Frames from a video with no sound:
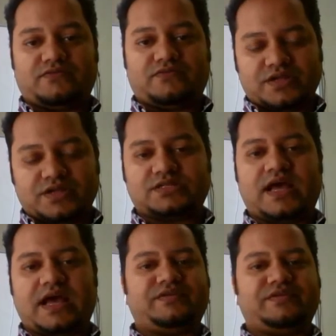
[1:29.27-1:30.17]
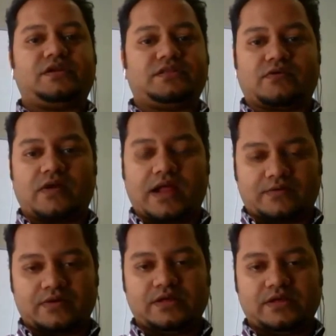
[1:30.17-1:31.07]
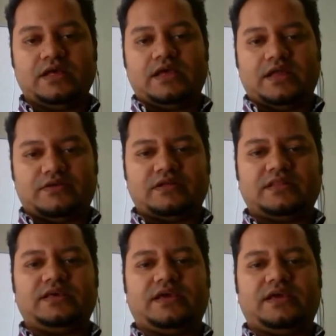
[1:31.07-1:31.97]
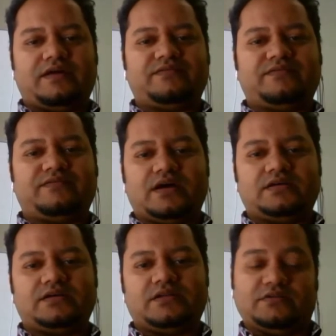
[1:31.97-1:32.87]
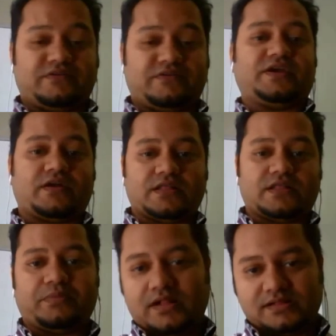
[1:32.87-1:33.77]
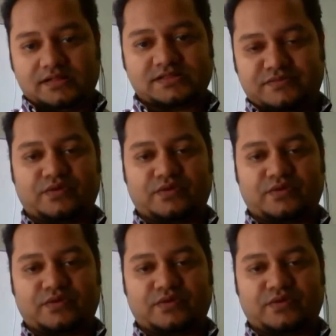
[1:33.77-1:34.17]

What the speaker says: for us to have an ear to the ground and really have a finger on the pulse,